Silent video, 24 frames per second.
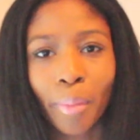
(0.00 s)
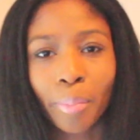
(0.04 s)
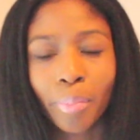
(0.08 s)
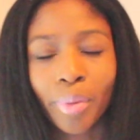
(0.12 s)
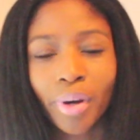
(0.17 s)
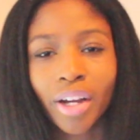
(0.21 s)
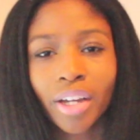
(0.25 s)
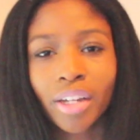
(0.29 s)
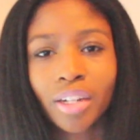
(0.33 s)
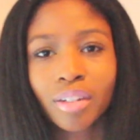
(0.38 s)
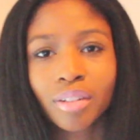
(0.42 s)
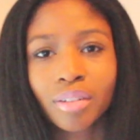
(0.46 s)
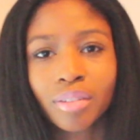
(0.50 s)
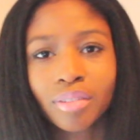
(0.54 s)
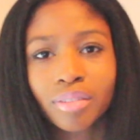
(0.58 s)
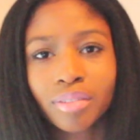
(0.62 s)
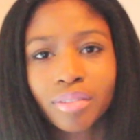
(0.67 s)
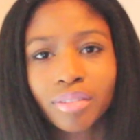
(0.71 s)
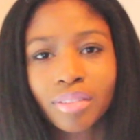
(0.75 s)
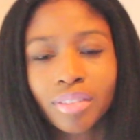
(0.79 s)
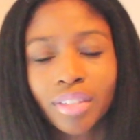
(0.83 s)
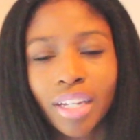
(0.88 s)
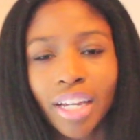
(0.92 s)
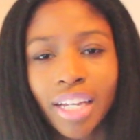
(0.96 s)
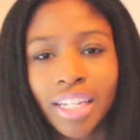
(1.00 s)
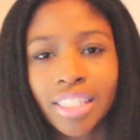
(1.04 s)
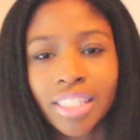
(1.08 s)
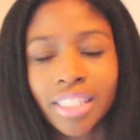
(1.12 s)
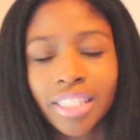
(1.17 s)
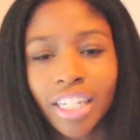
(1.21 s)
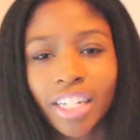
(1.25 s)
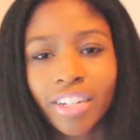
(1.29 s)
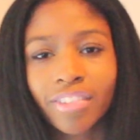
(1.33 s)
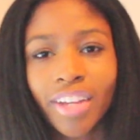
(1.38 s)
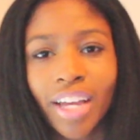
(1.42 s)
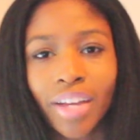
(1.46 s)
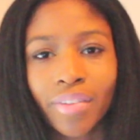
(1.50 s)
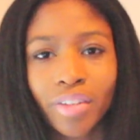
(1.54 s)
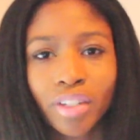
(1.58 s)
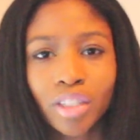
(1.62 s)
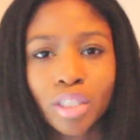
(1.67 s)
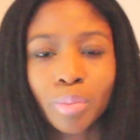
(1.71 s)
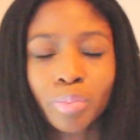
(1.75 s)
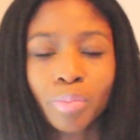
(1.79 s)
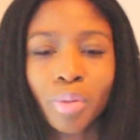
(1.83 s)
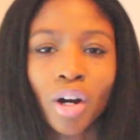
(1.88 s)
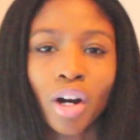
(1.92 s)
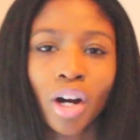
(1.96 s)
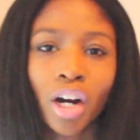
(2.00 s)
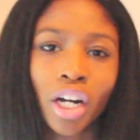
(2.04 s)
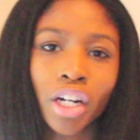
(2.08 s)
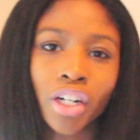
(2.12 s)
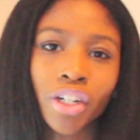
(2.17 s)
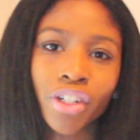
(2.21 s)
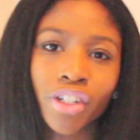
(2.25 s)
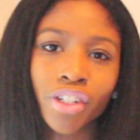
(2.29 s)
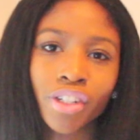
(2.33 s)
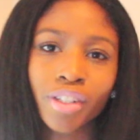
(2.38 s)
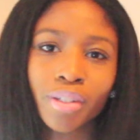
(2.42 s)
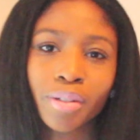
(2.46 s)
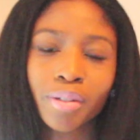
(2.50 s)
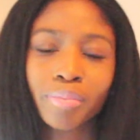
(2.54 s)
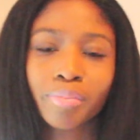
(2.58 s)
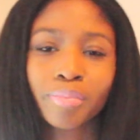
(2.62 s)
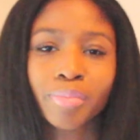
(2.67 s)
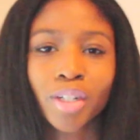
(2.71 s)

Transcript: But instead of having to ponder,